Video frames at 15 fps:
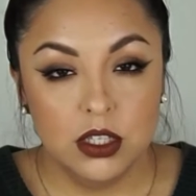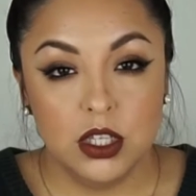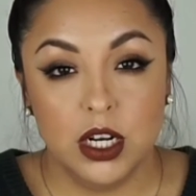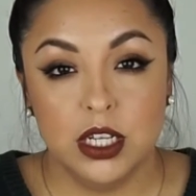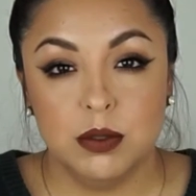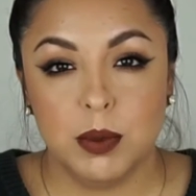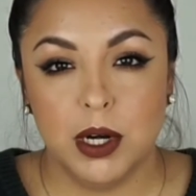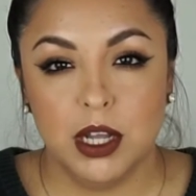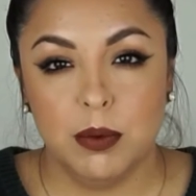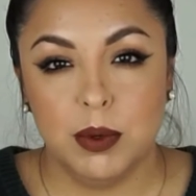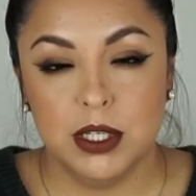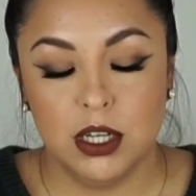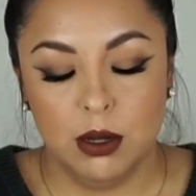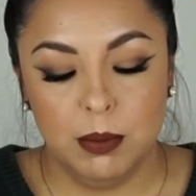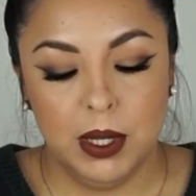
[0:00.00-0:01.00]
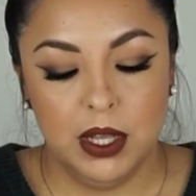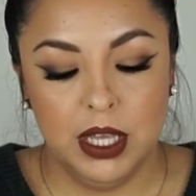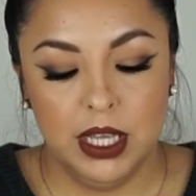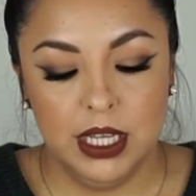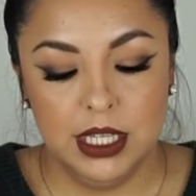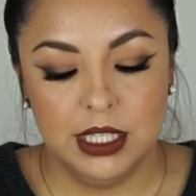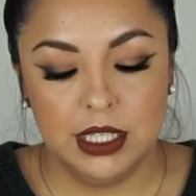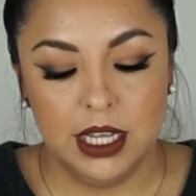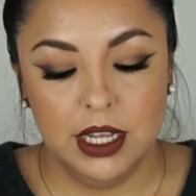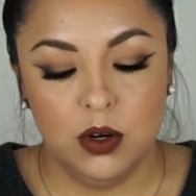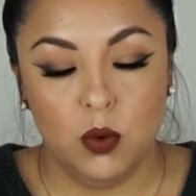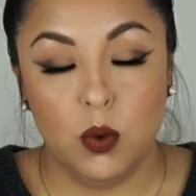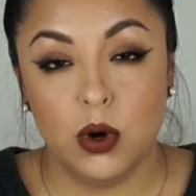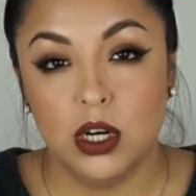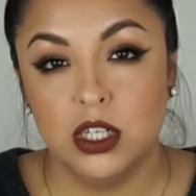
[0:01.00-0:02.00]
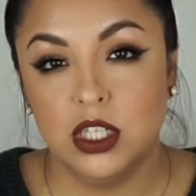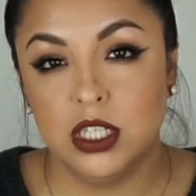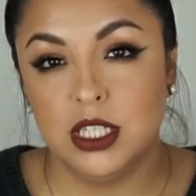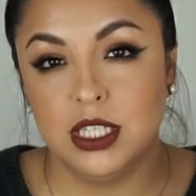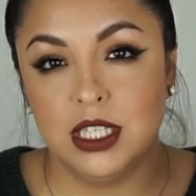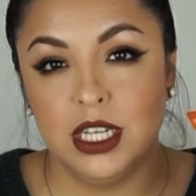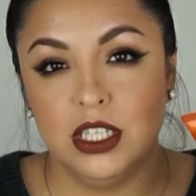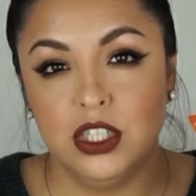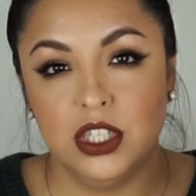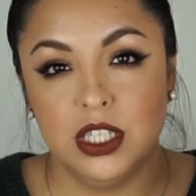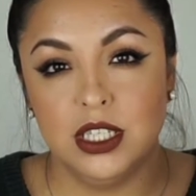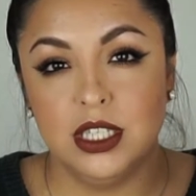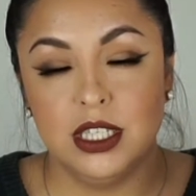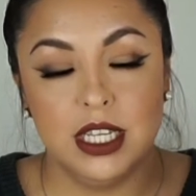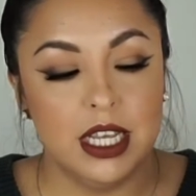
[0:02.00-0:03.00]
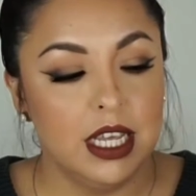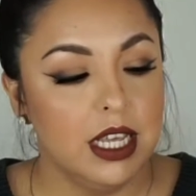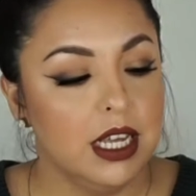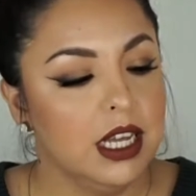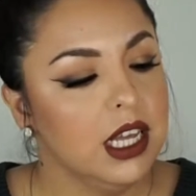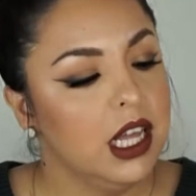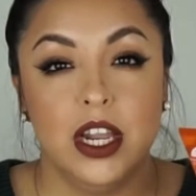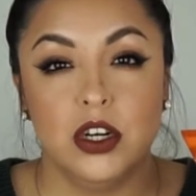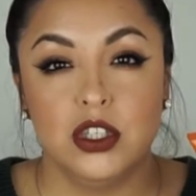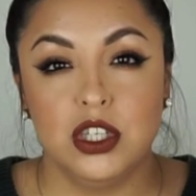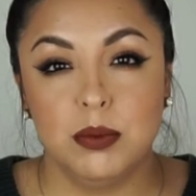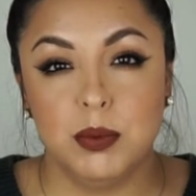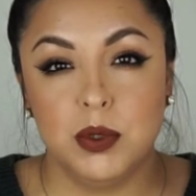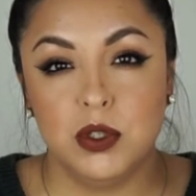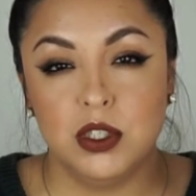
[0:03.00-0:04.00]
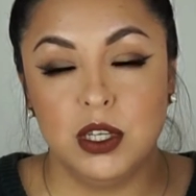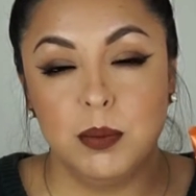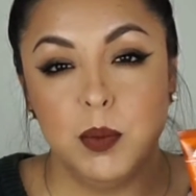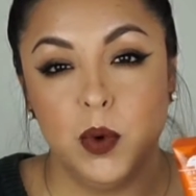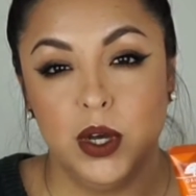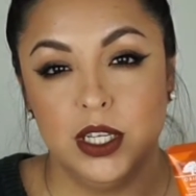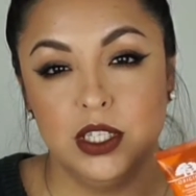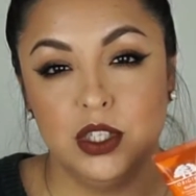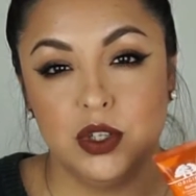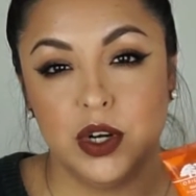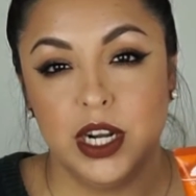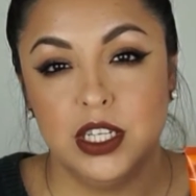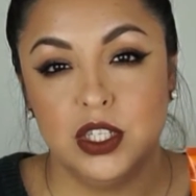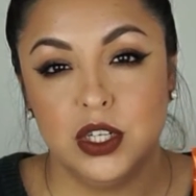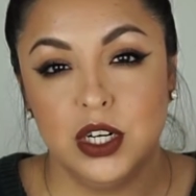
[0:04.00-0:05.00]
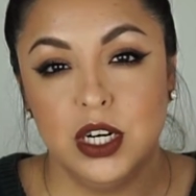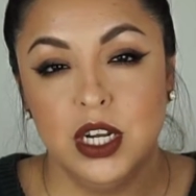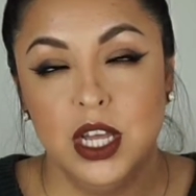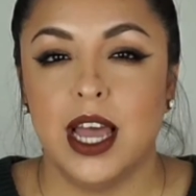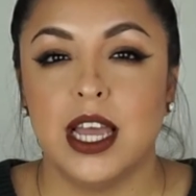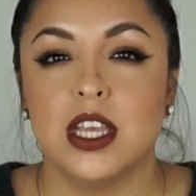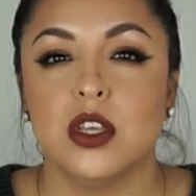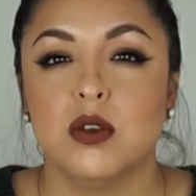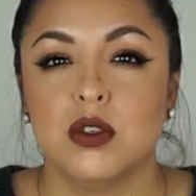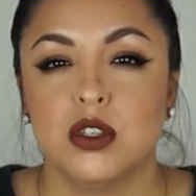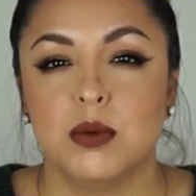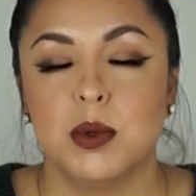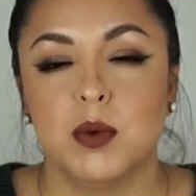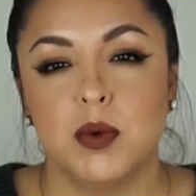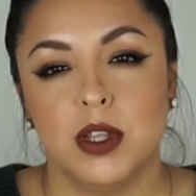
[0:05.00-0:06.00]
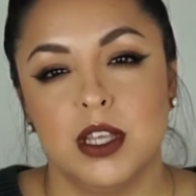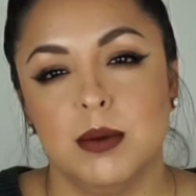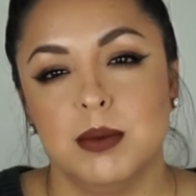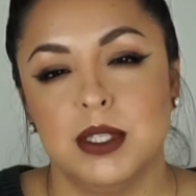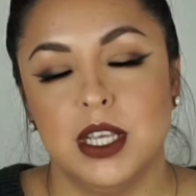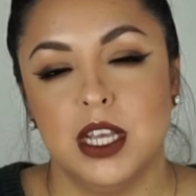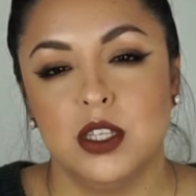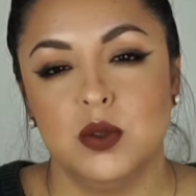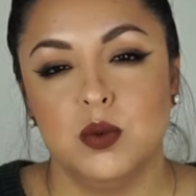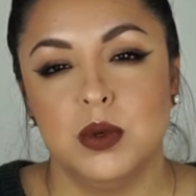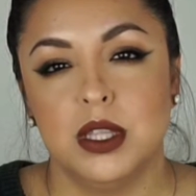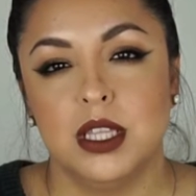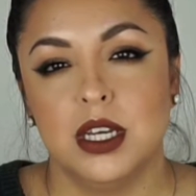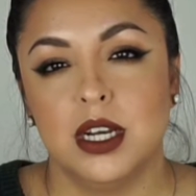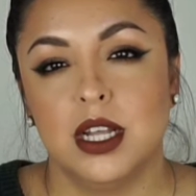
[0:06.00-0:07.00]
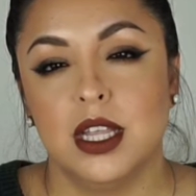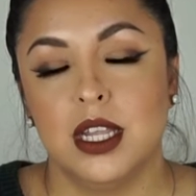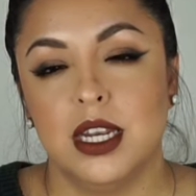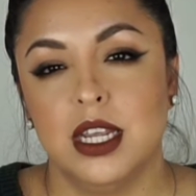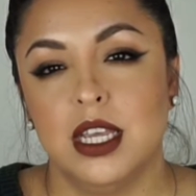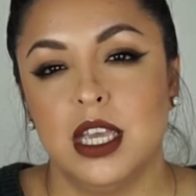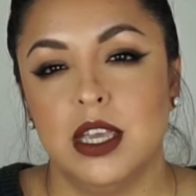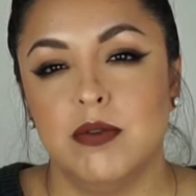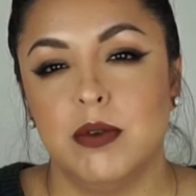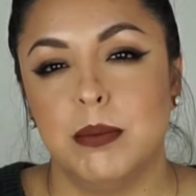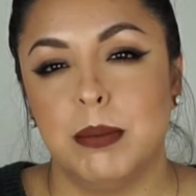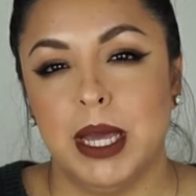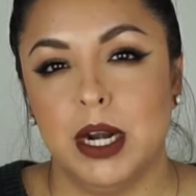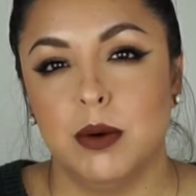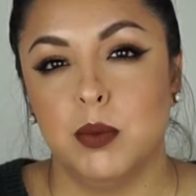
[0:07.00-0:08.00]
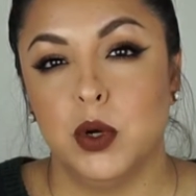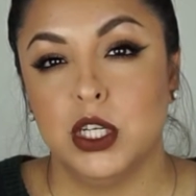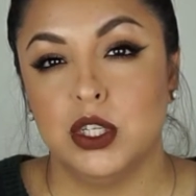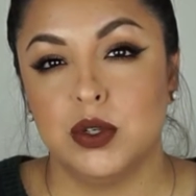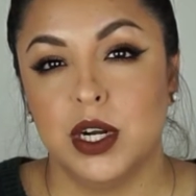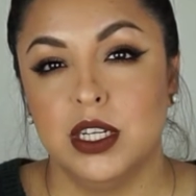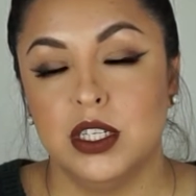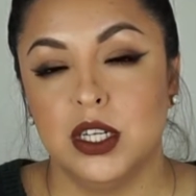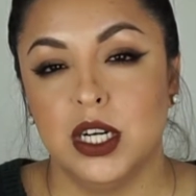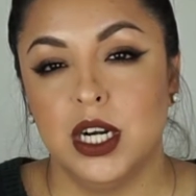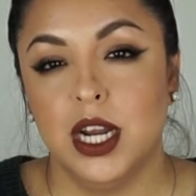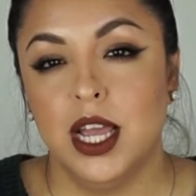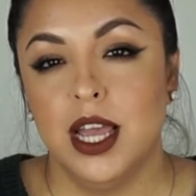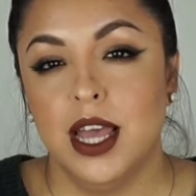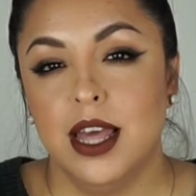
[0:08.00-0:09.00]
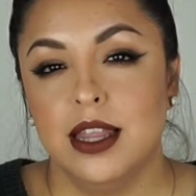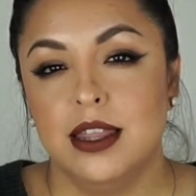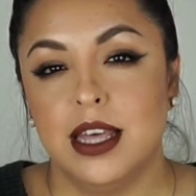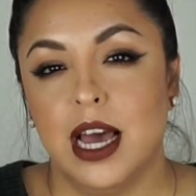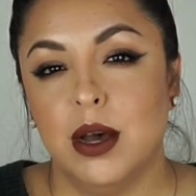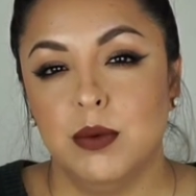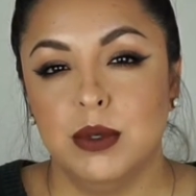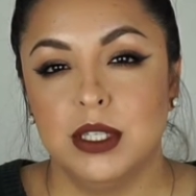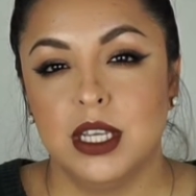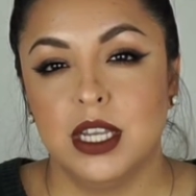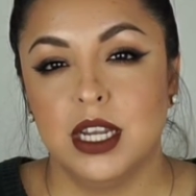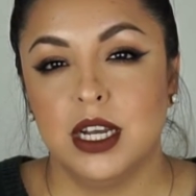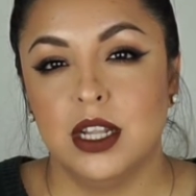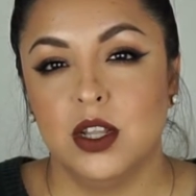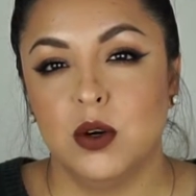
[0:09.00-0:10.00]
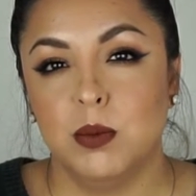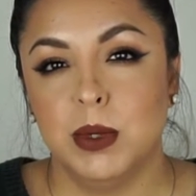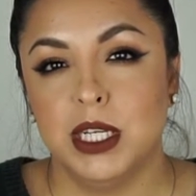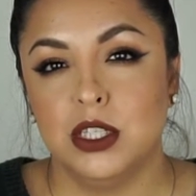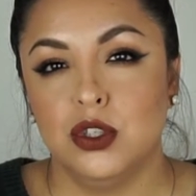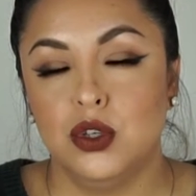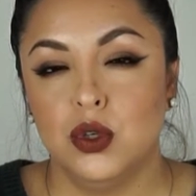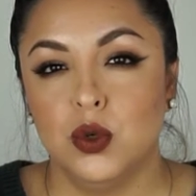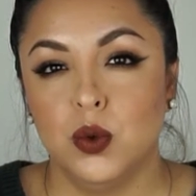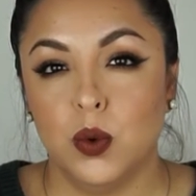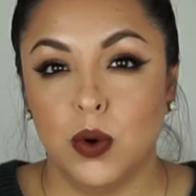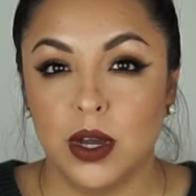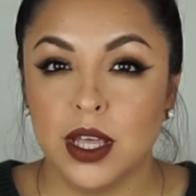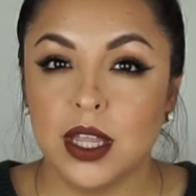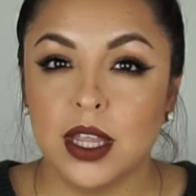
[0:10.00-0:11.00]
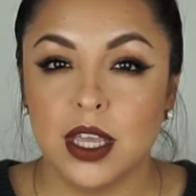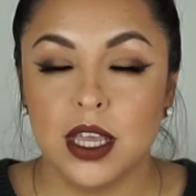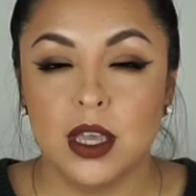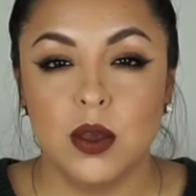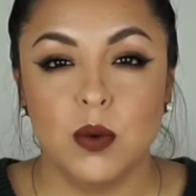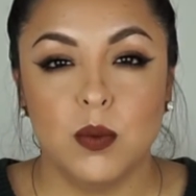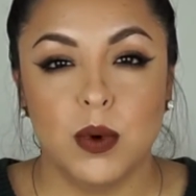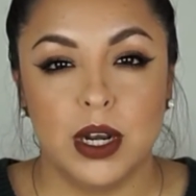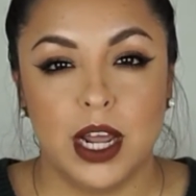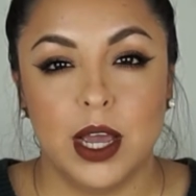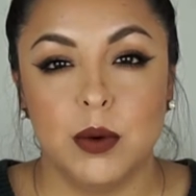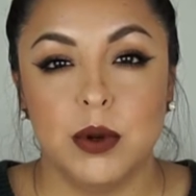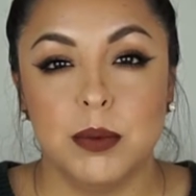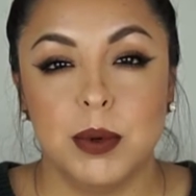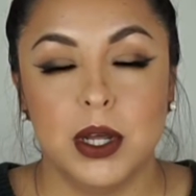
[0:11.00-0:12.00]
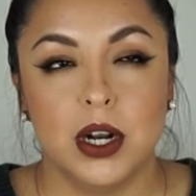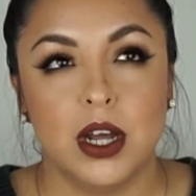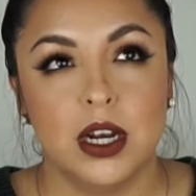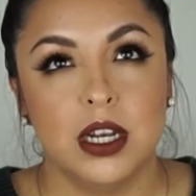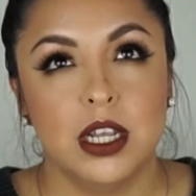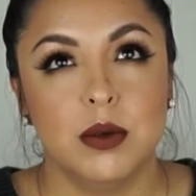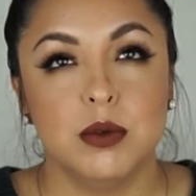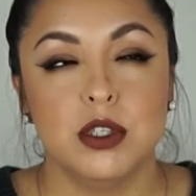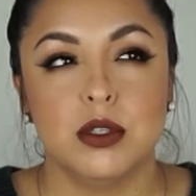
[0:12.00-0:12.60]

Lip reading: So next product I want to talk about is an Origins Gin-Zing Energy Boosting Moisturizer. I used to be really obsessed with the Clinique Even Better Moisturizer. That was getting a little bit too oily when I would put on,